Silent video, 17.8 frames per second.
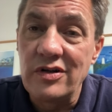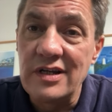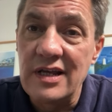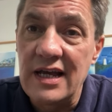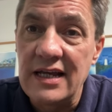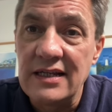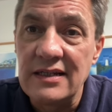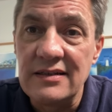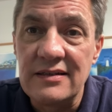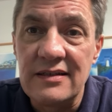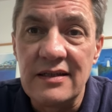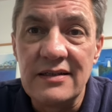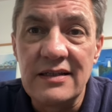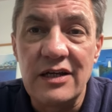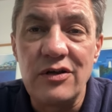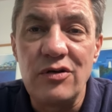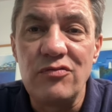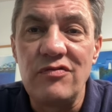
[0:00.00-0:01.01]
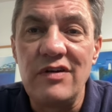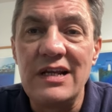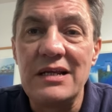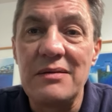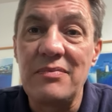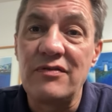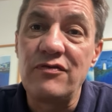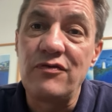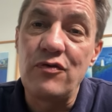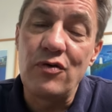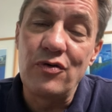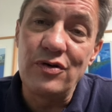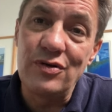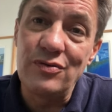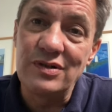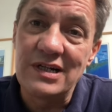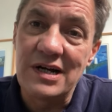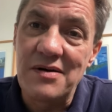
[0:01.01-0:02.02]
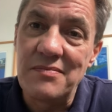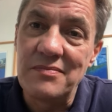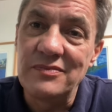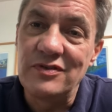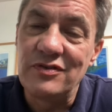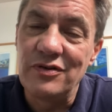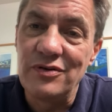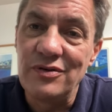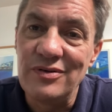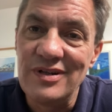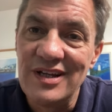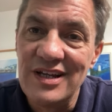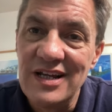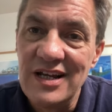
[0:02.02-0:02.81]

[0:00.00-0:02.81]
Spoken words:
and that you read it before you come to